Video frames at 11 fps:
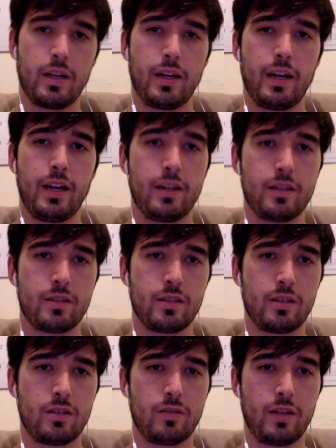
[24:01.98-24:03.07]
and it's not
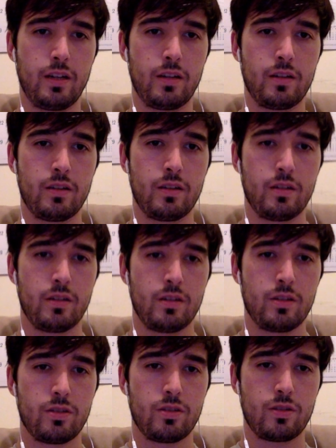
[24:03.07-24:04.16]
an array.
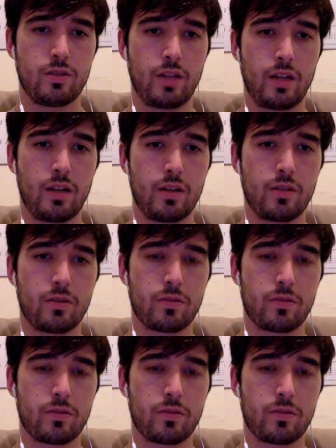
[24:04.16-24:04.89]
So now